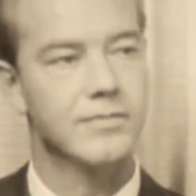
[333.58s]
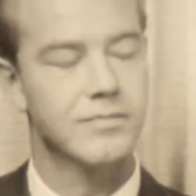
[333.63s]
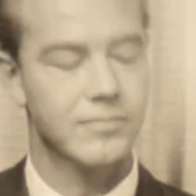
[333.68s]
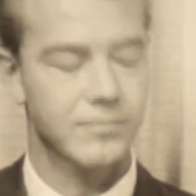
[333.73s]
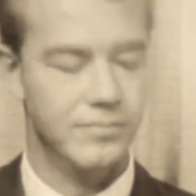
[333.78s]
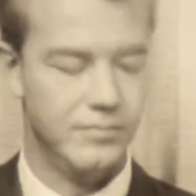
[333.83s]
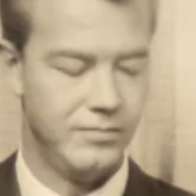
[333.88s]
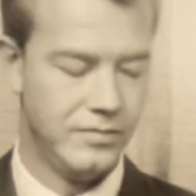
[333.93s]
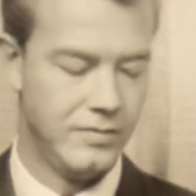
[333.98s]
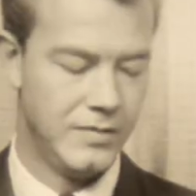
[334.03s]

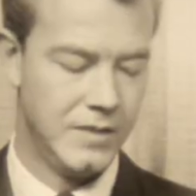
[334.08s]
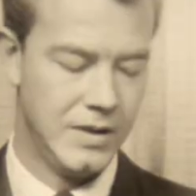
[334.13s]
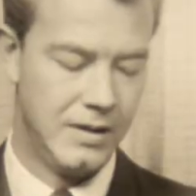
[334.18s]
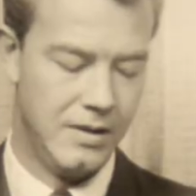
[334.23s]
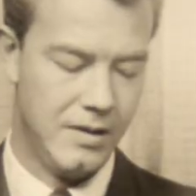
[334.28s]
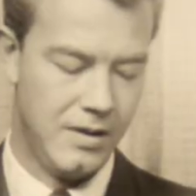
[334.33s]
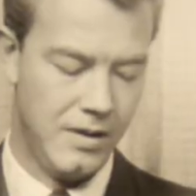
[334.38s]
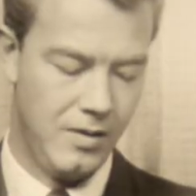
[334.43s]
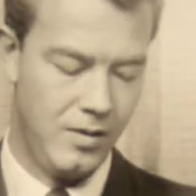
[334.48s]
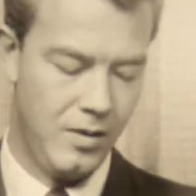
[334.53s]
shots.
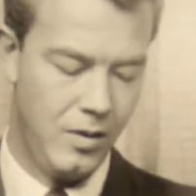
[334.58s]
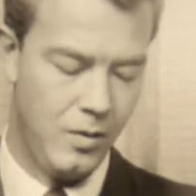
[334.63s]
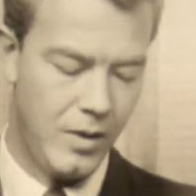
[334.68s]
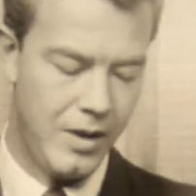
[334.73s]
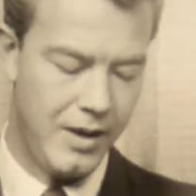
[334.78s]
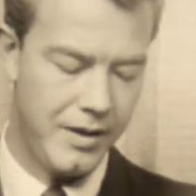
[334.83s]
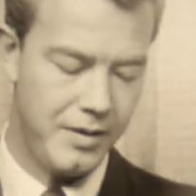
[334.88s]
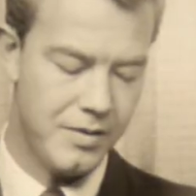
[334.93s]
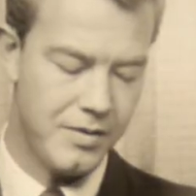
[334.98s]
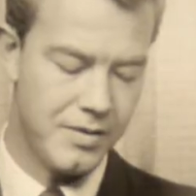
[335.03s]
Well,
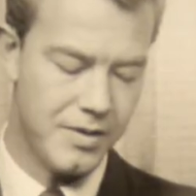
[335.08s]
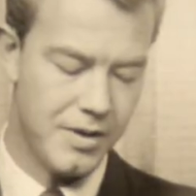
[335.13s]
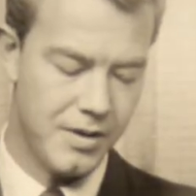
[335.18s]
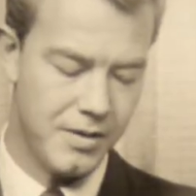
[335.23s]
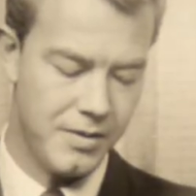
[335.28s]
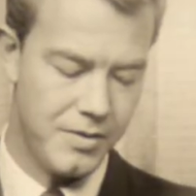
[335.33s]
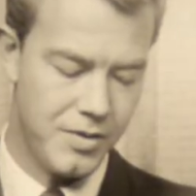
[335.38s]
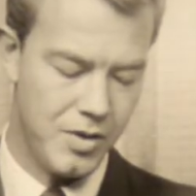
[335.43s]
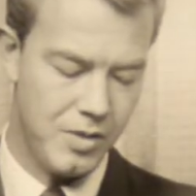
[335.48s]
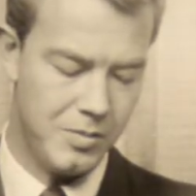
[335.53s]
why use
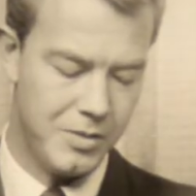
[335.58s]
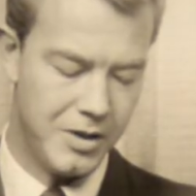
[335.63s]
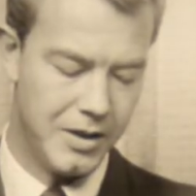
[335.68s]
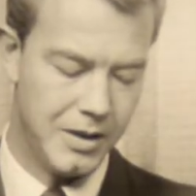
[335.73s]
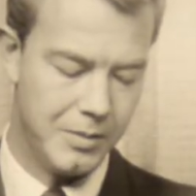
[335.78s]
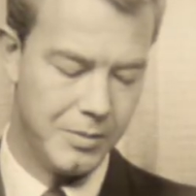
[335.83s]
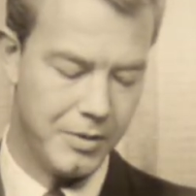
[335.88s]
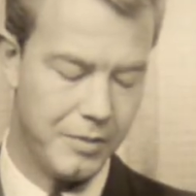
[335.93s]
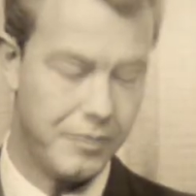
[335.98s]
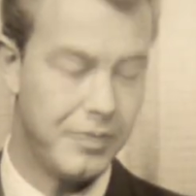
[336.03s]
a zoom on
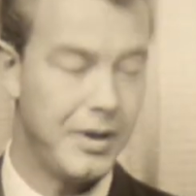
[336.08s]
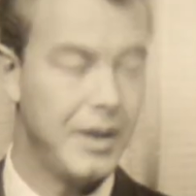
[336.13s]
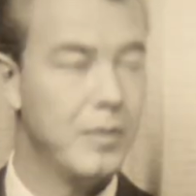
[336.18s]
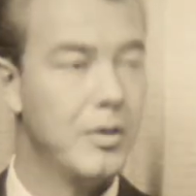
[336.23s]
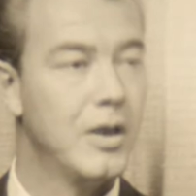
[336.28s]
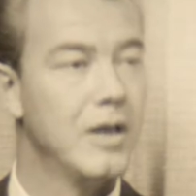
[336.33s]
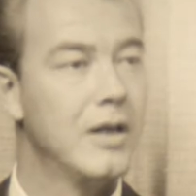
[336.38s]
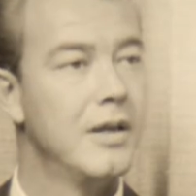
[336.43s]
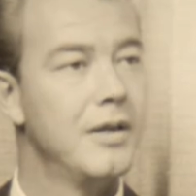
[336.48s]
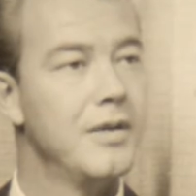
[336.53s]
number three?
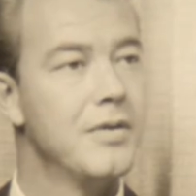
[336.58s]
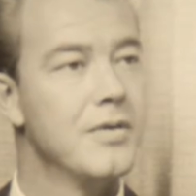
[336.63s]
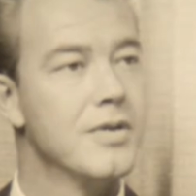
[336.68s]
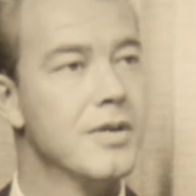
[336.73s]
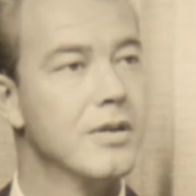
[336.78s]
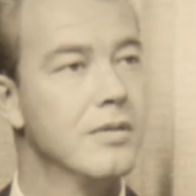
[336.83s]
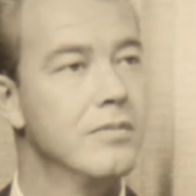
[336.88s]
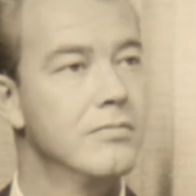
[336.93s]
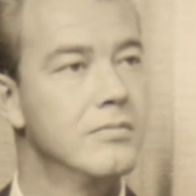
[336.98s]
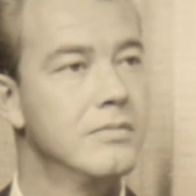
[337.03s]
Why not use a